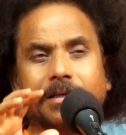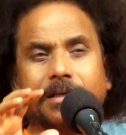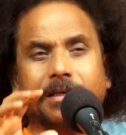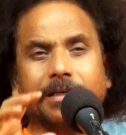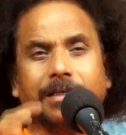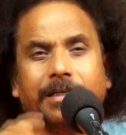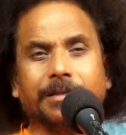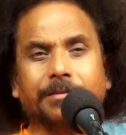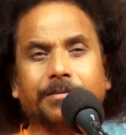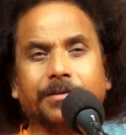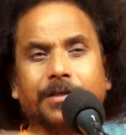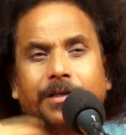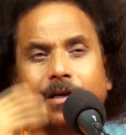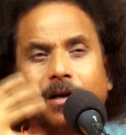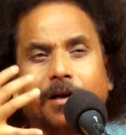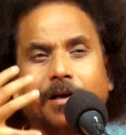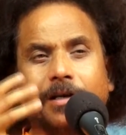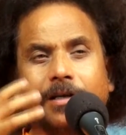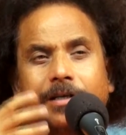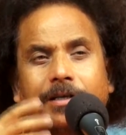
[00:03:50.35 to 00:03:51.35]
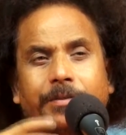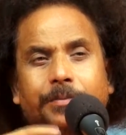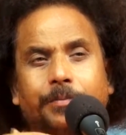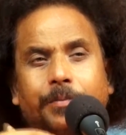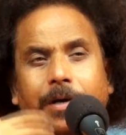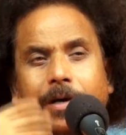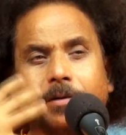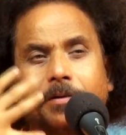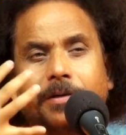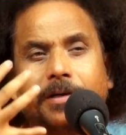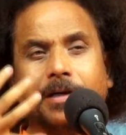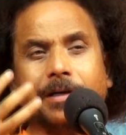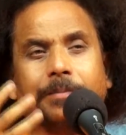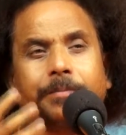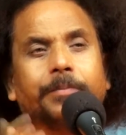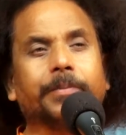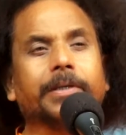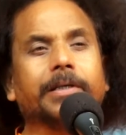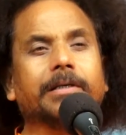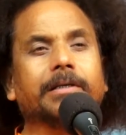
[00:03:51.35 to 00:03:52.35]
It gives knowledge, power
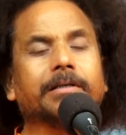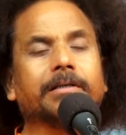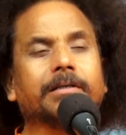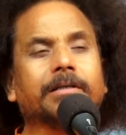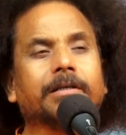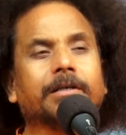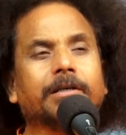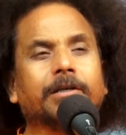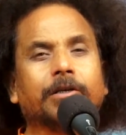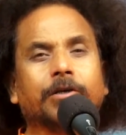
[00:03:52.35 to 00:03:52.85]
and peace.